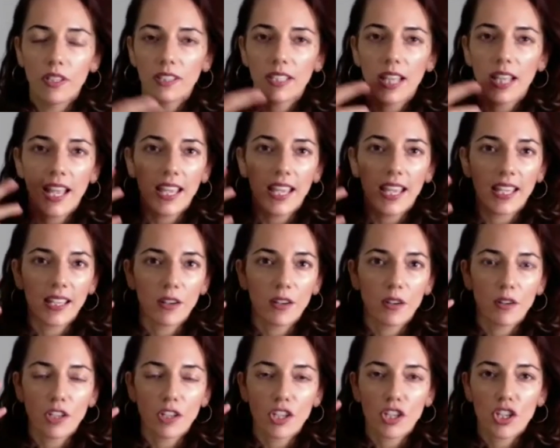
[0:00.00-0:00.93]
like
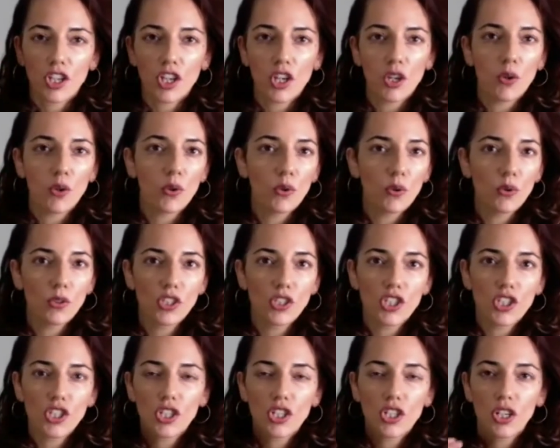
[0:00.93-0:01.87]

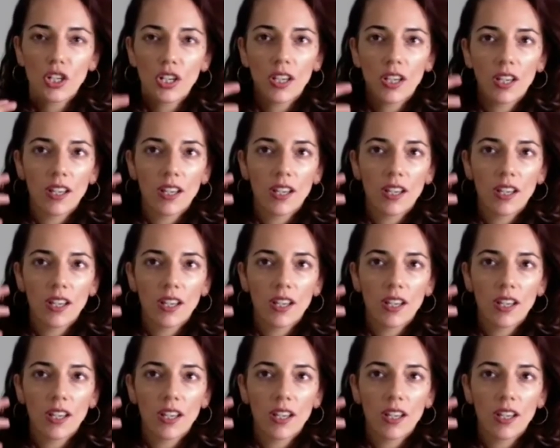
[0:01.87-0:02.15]
huge,